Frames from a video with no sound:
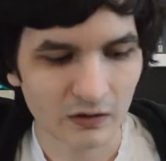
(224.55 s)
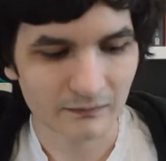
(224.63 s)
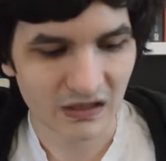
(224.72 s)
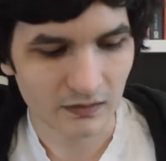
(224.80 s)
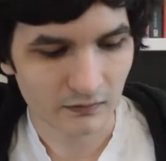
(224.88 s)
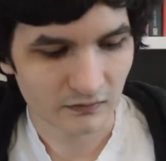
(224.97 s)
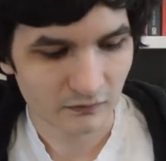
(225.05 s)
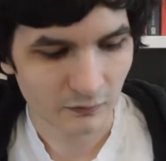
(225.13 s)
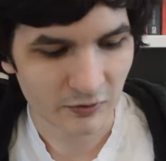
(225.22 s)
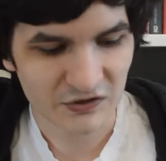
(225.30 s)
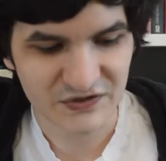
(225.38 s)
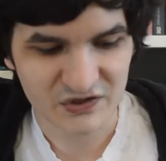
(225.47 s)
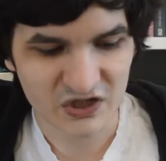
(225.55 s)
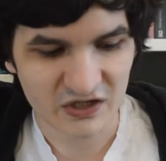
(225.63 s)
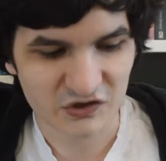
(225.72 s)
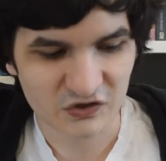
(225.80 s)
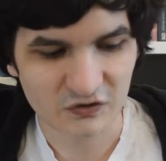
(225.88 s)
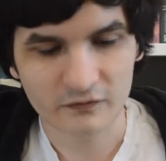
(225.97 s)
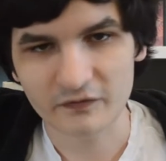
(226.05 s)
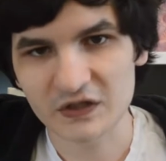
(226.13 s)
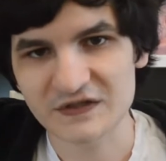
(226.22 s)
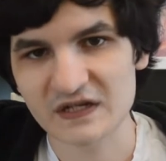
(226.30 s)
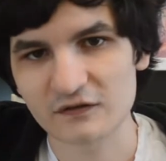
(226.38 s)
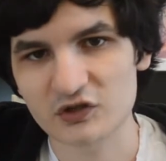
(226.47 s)
I mean, the Percy Jackson
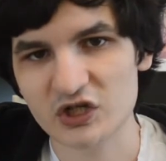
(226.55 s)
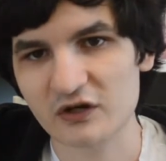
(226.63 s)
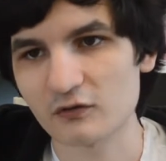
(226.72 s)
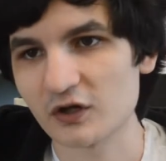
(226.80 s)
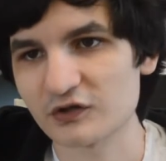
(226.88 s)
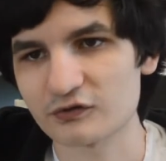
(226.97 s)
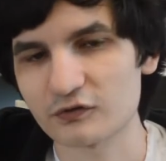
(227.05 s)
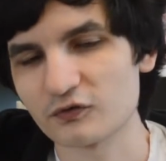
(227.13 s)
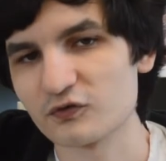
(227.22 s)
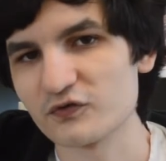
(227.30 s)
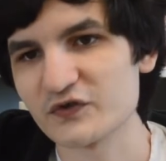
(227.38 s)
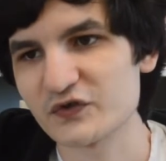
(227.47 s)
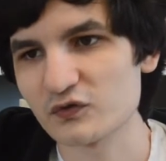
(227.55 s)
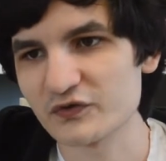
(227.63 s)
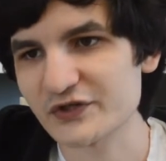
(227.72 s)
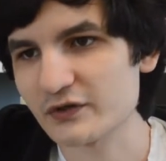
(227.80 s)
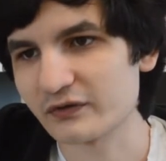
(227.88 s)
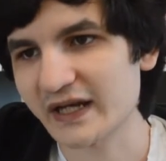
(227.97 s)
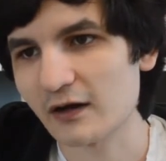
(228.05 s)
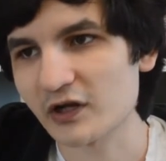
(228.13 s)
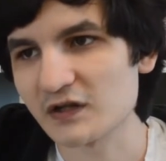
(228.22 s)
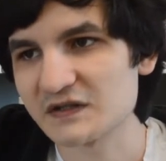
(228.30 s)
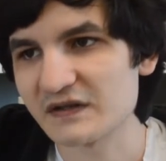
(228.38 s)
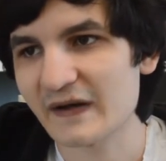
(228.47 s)
universe and the Shadowhunter Chronicles also count
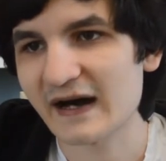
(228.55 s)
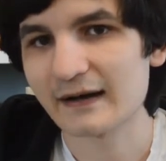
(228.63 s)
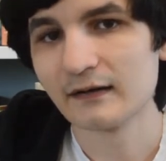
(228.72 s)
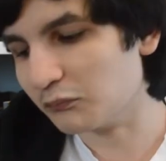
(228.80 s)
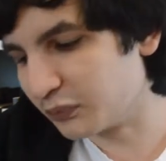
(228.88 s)
under that,